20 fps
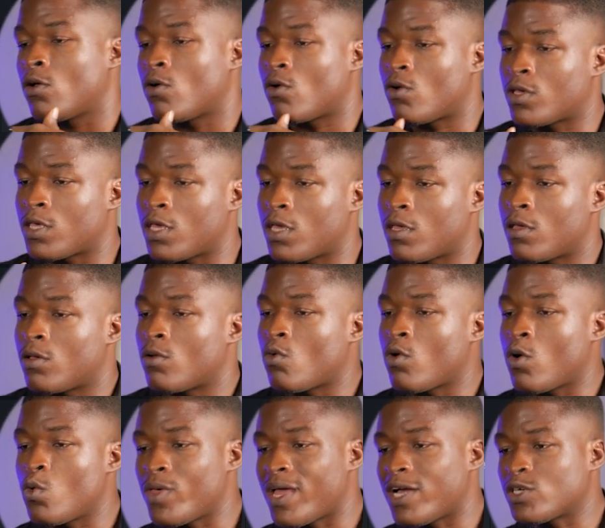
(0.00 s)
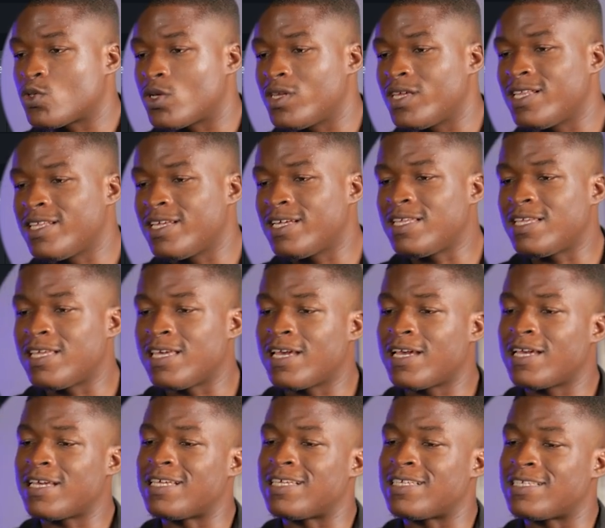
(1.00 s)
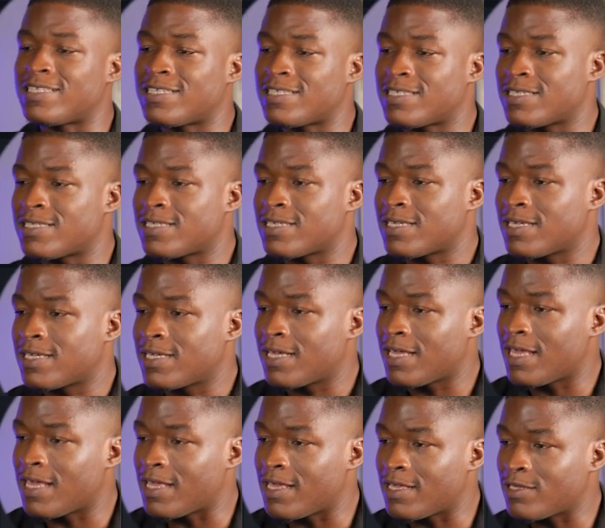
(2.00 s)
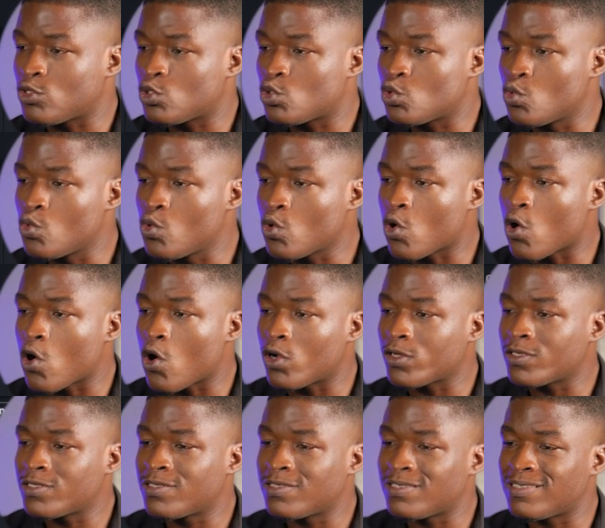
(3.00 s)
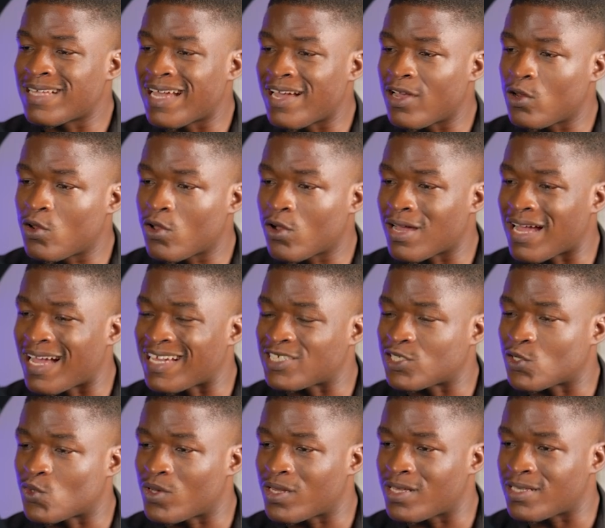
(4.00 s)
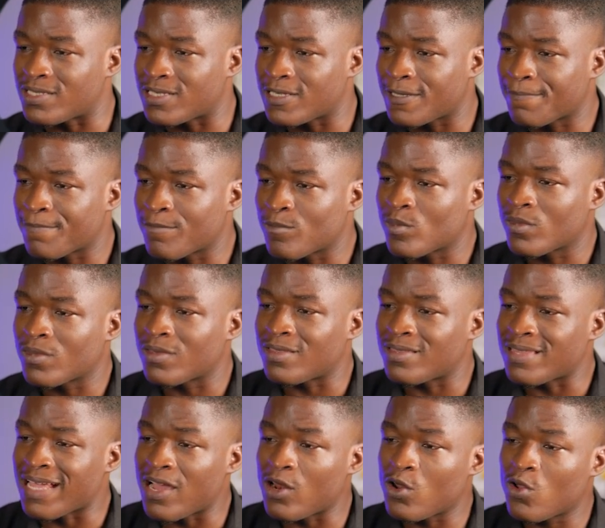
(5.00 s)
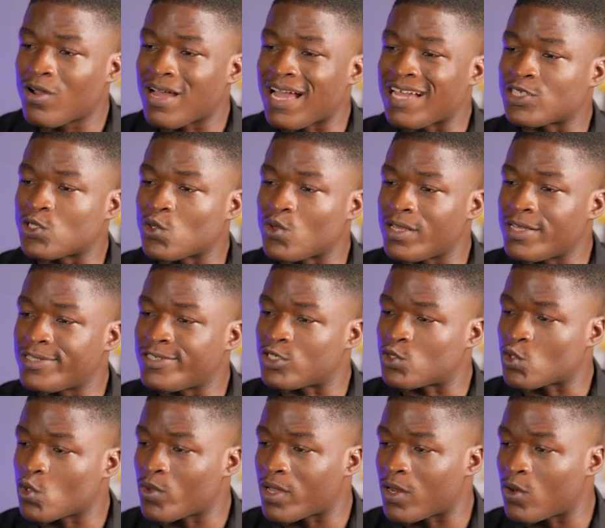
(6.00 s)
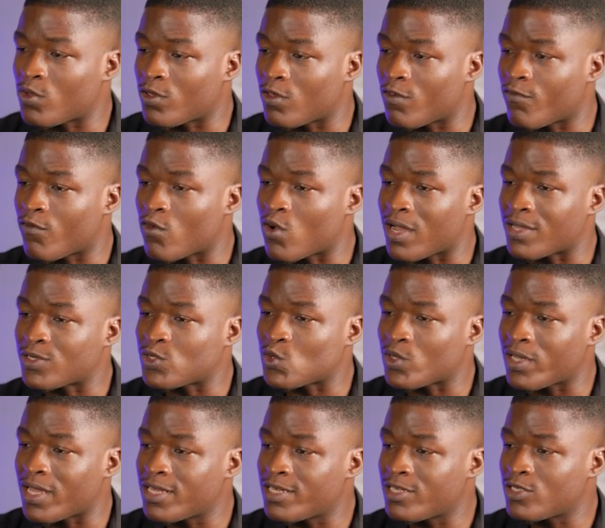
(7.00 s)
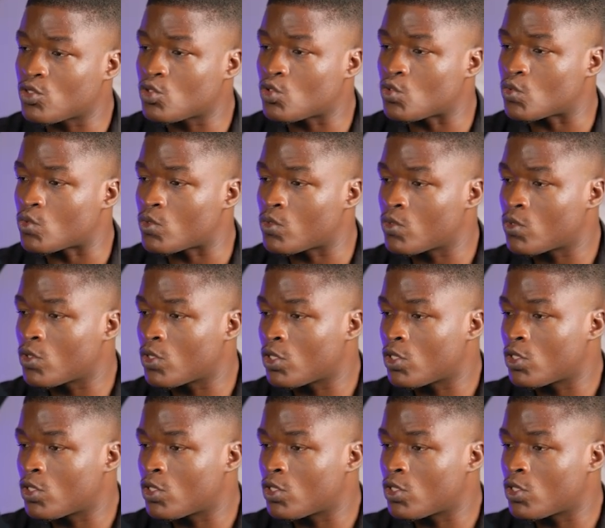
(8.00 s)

Okay, what we actually need here is a tool called Dialog Isolate. Dialog Isolate is what we are looking for, and to get this tool,